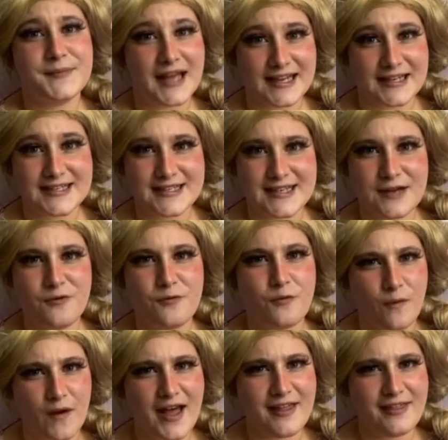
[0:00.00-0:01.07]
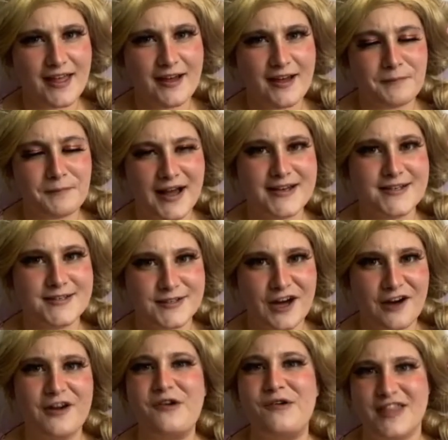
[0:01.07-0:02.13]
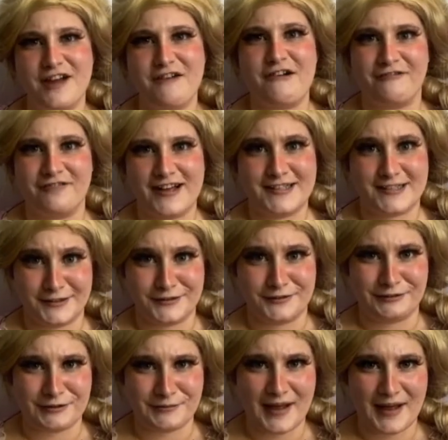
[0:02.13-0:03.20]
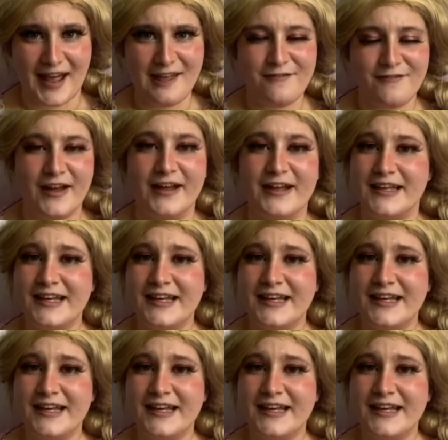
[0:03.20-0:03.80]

and see where their mind is going when they're reflecting on their own behavior